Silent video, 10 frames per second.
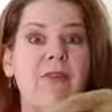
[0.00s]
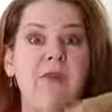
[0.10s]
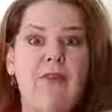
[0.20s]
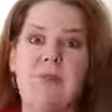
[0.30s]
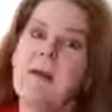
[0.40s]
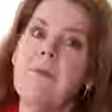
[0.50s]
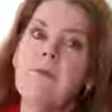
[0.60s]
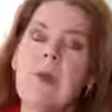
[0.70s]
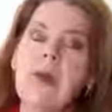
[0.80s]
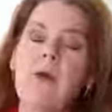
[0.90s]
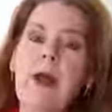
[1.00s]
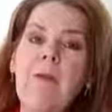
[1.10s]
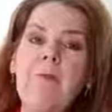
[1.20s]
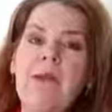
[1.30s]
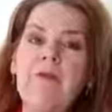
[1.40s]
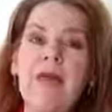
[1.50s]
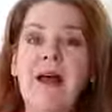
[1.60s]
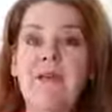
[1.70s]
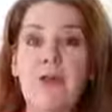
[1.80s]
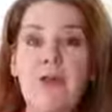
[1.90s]
So sometimes we can grab things
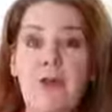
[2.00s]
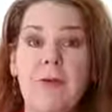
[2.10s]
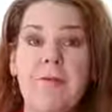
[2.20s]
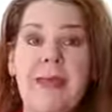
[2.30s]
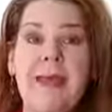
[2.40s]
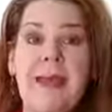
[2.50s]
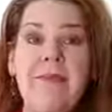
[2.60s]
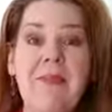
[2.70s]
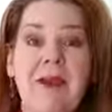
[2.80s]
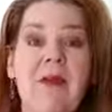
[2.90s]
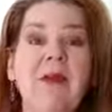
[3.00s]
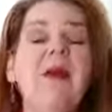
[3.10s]
out that shouldn't be in there.